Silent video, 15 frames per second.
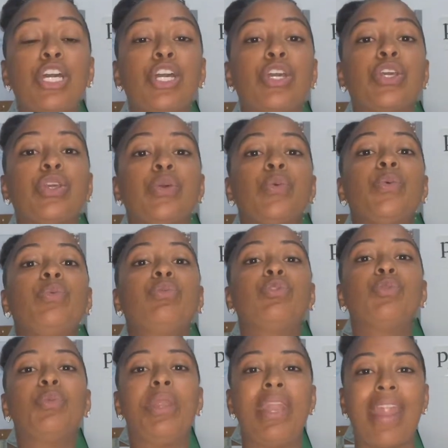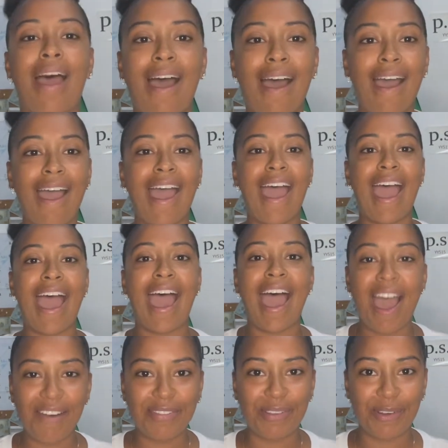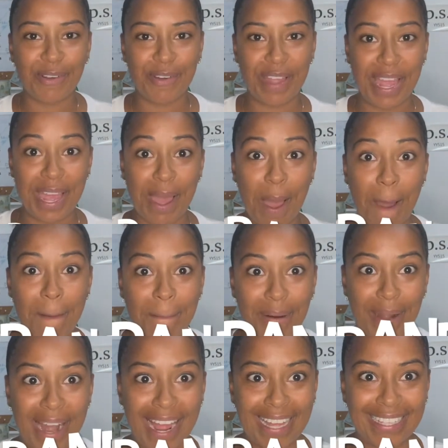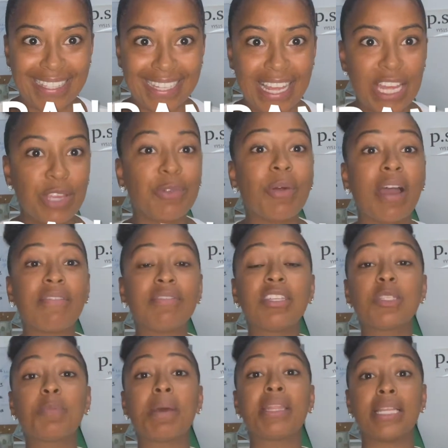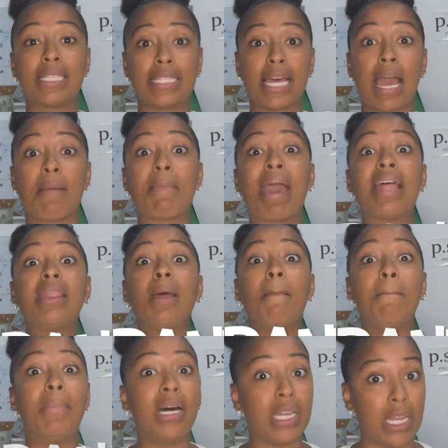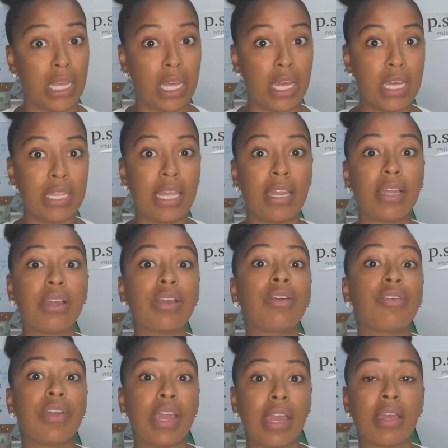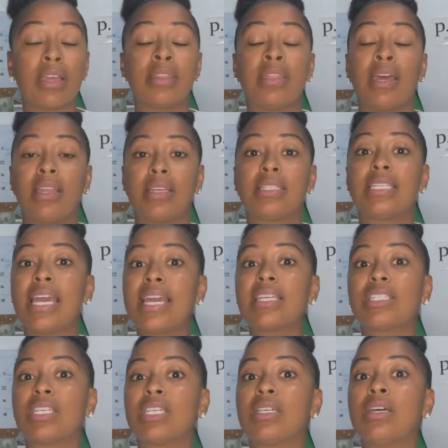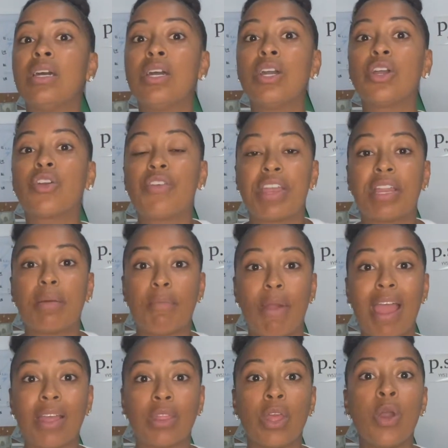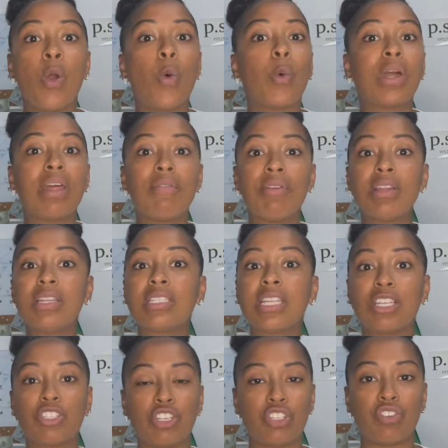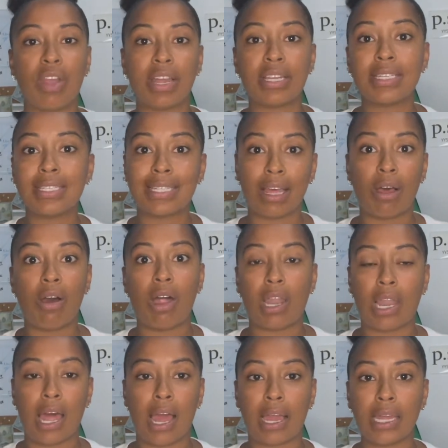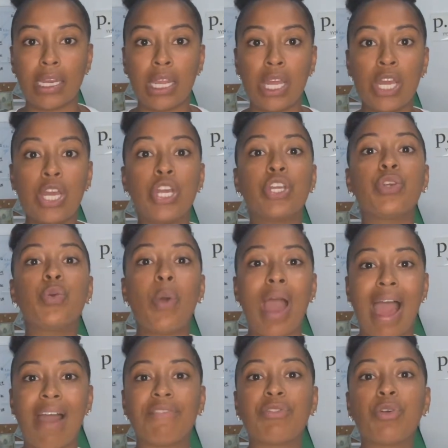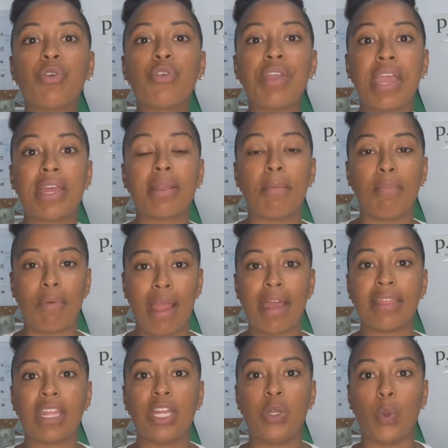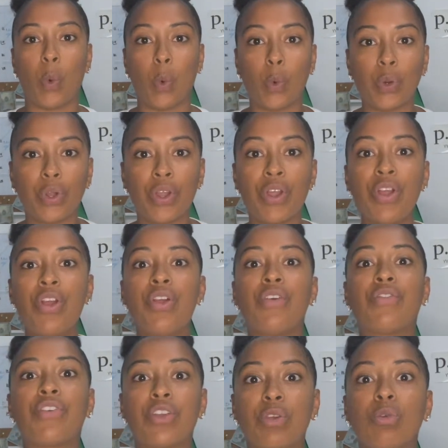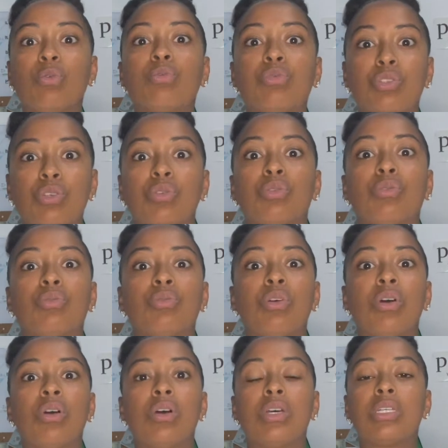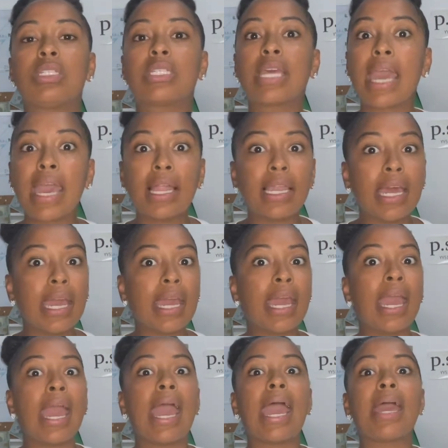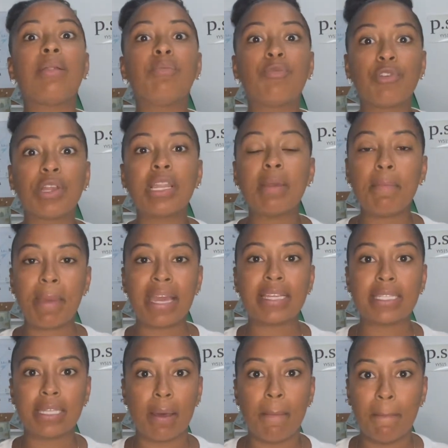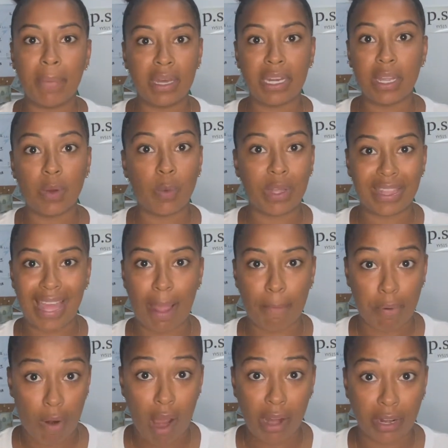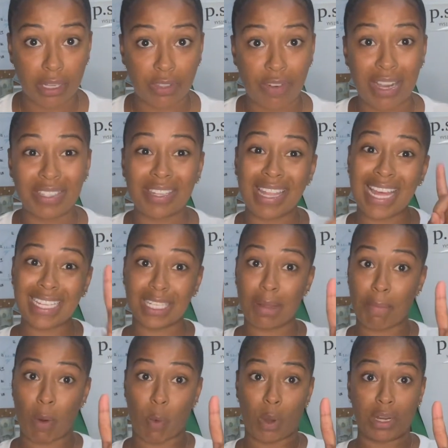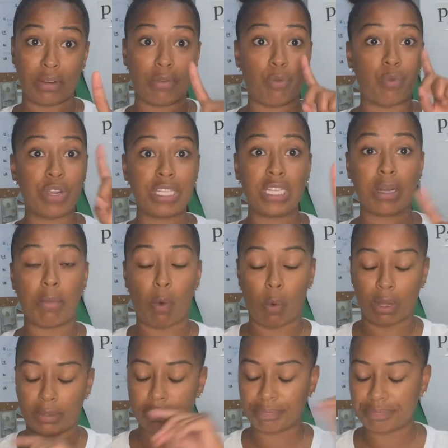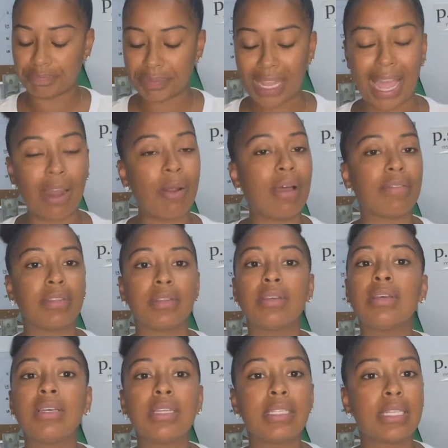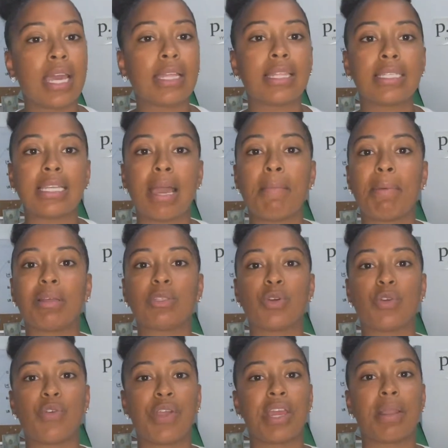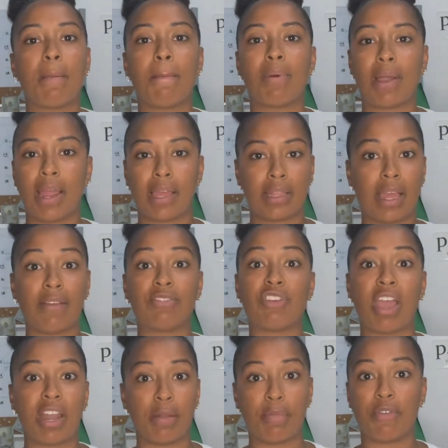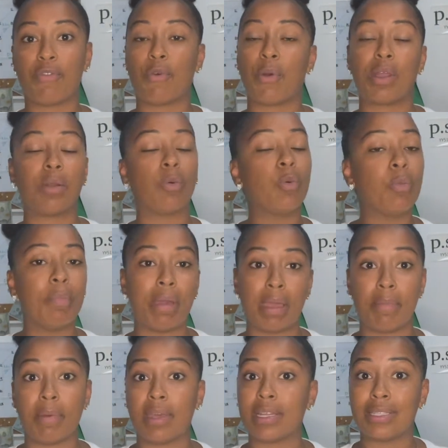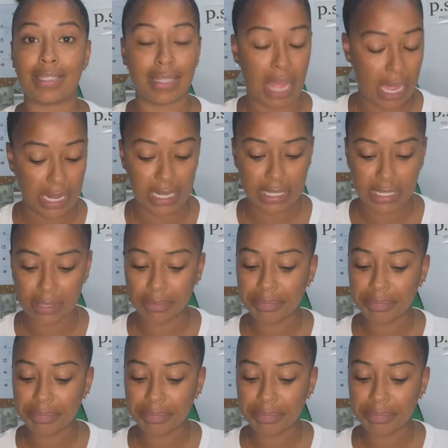you do not have to create a brand. You don't have to spend the time and the money that it takes to create a brand. Whatever it is that you're trying to sell online, you have to create a brand in order for you to scale it and really make some money with that product, right? So that's number one. Reason number one, I don't have to take the time out to create a brand. I've tried it before, and ooh, baby, it's not easy.